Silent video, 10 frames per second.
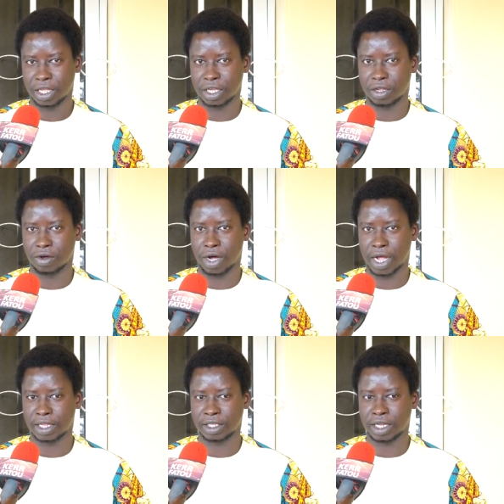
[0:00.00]

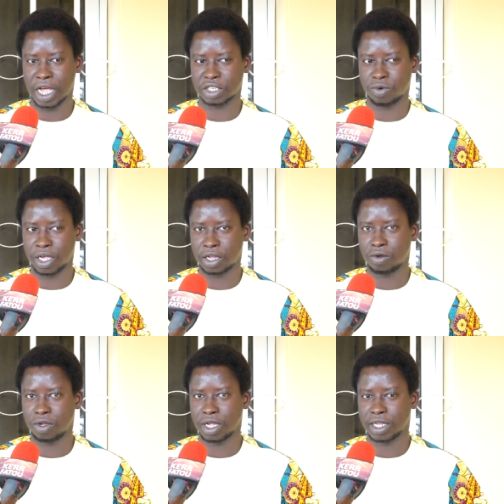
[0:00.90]
and as we head
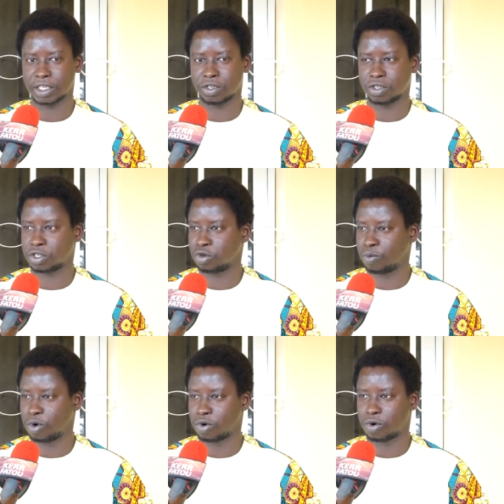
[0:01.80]
to the elections
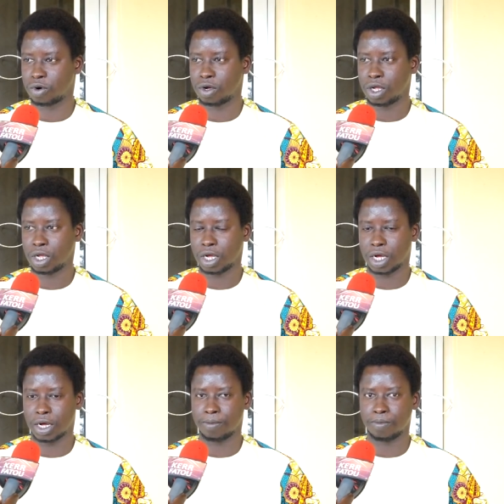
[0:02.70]
tomorrow,
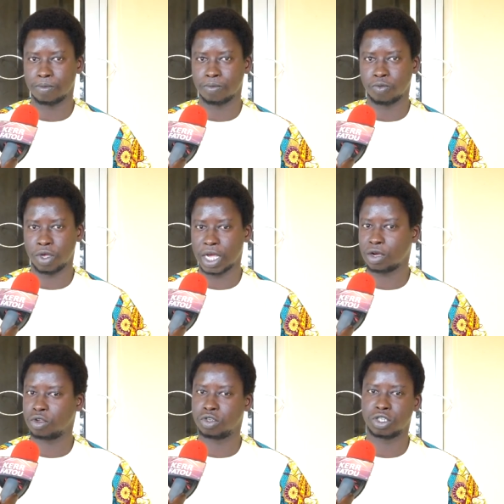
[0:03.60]
we are
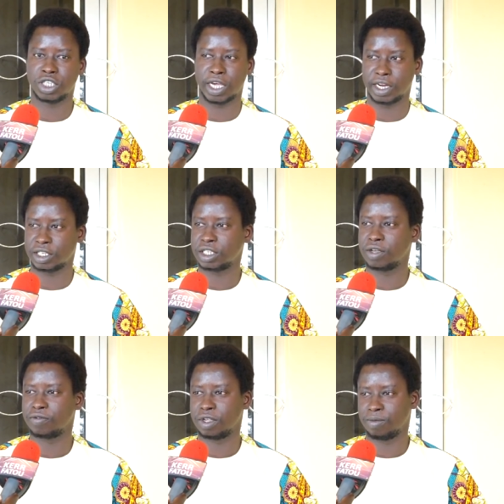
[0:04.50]
also sharing
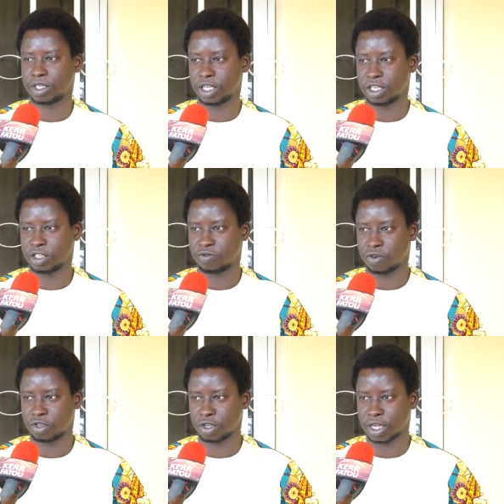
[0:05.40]
safety messages
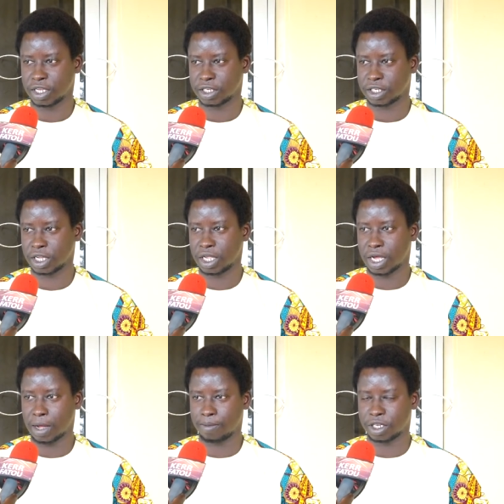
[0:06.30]
for journalists.
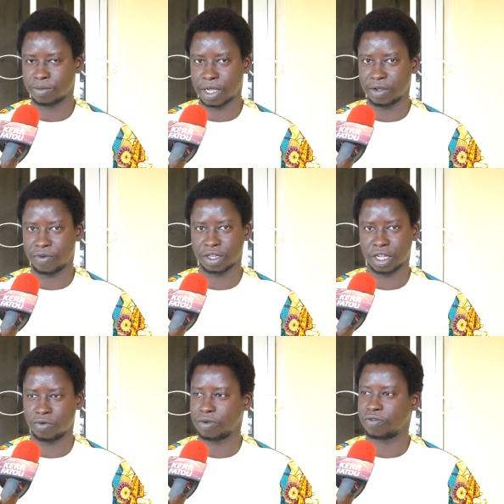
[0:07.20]
Despite the fact
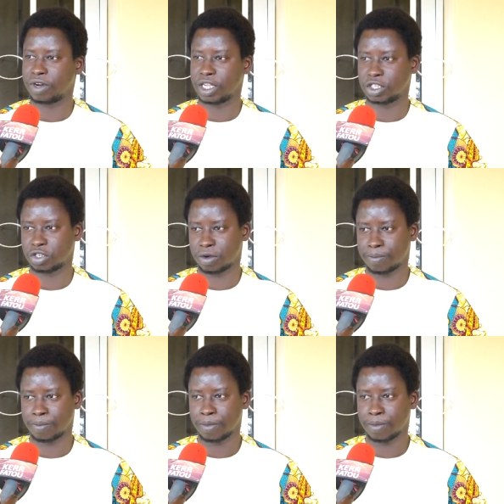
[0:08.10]
that we've trained some,